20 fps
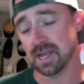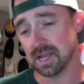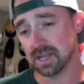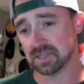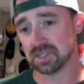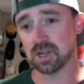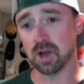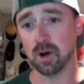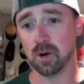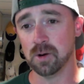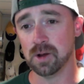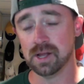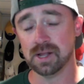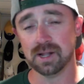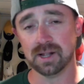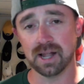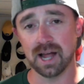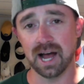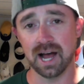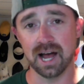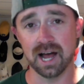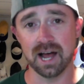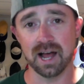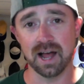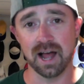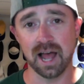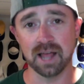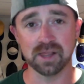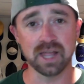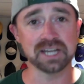So
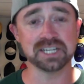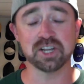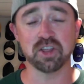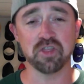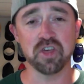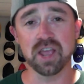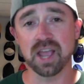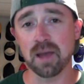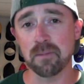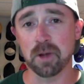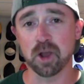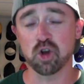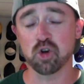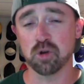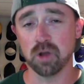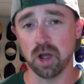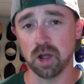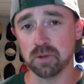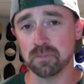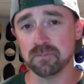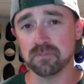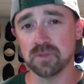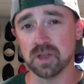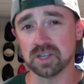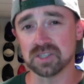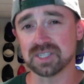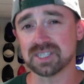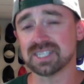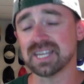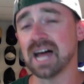I like to think I'm a
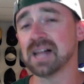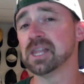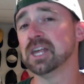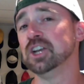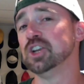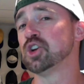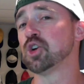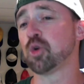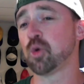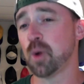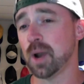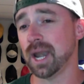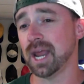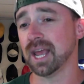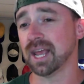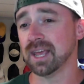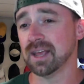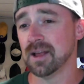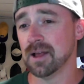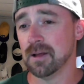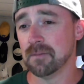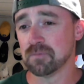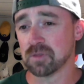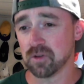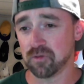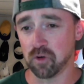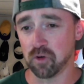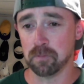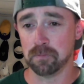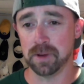solid critic
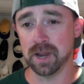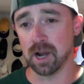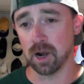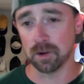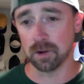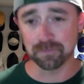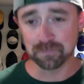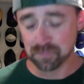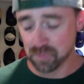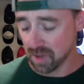for beer.